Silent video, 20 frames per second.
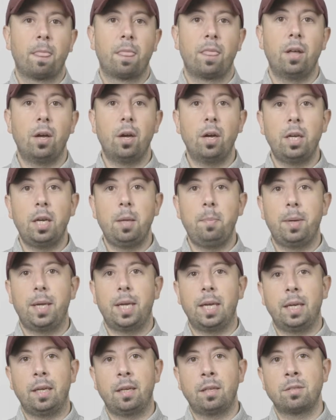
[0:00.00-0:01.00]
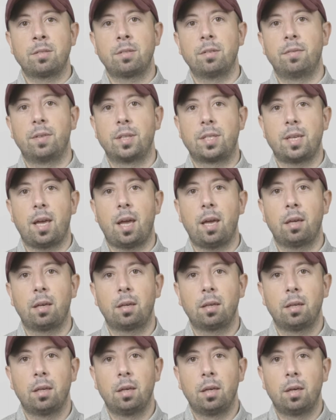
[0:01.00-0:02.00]
The early beginnings of the tech
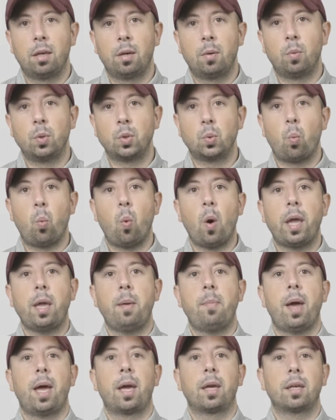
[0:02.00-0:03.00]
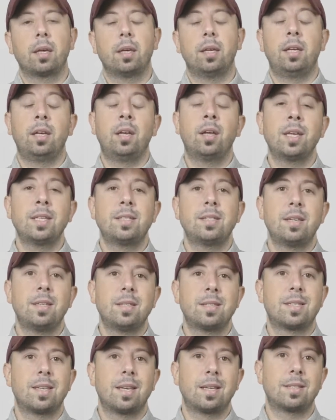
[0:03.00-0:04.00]
was way back in
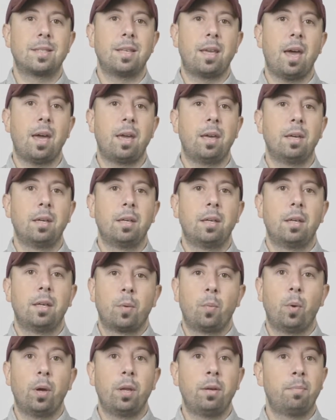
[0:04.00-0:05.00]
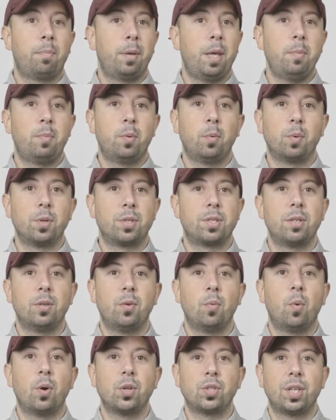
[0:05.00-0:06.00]
nineteen sixty-eight, when people were
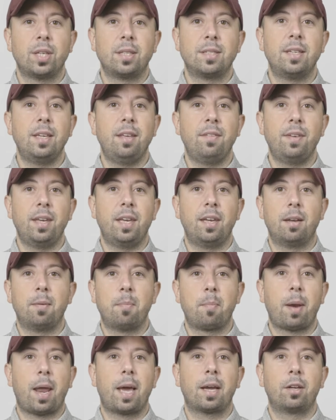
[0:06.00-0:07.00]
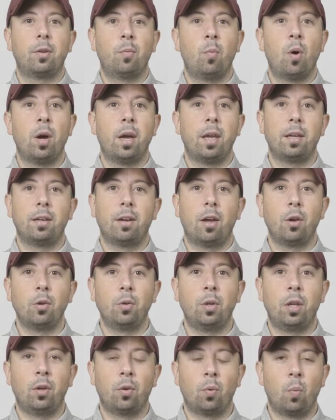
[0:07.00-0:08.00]
still watching T V in black and white and
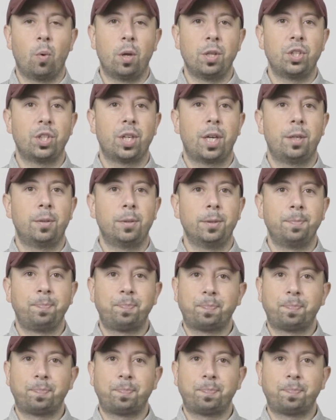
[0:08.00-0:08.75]
only on one channel.